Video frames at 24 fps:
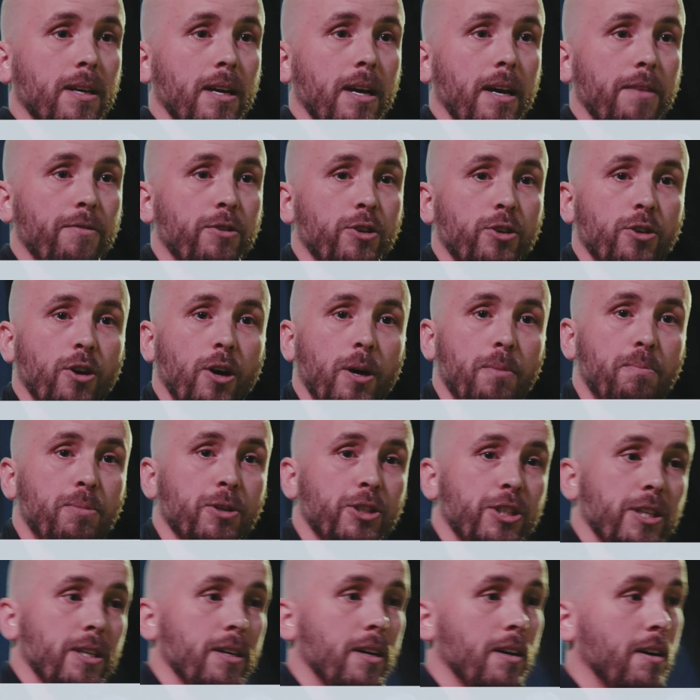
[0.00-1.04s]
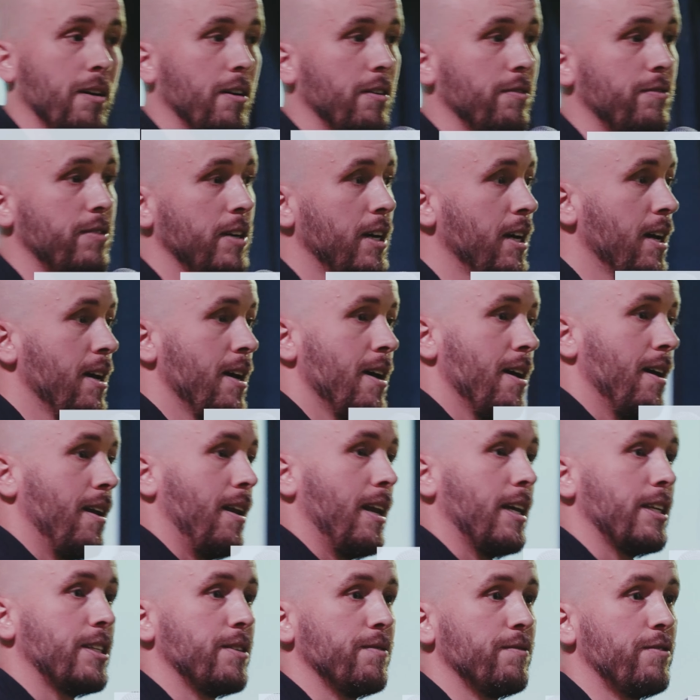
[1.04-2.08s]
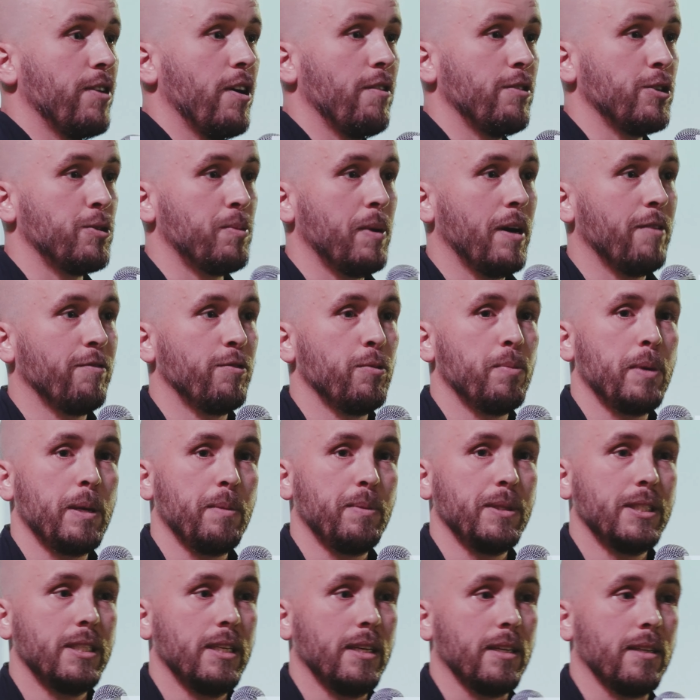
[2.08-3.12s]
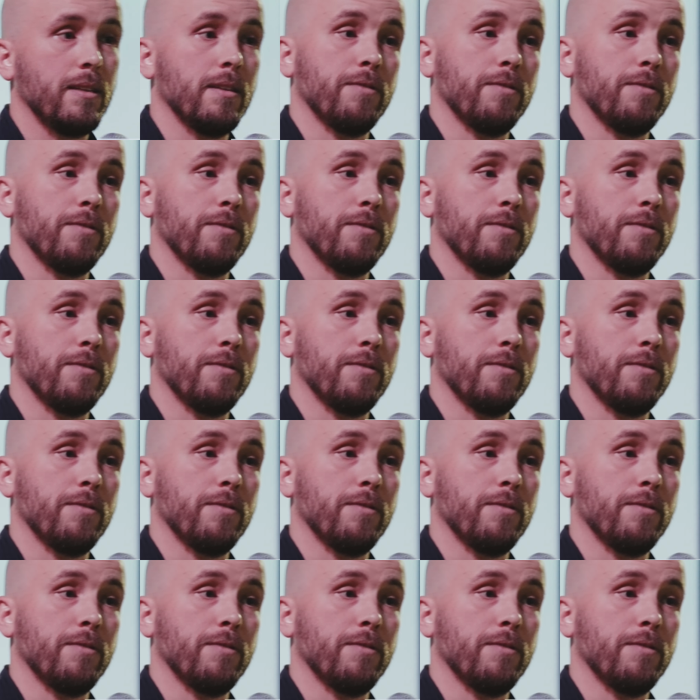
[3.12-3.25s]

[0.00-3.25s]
Have you got a budget of less than £500 for PPC?